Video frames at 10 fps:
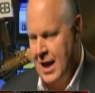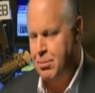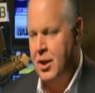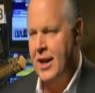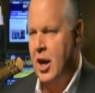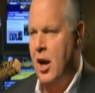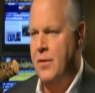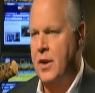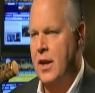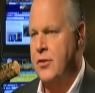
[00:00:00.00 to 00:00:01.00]
I play
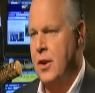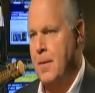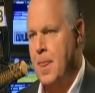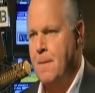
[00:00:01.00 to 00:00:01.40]
golf, and that's it.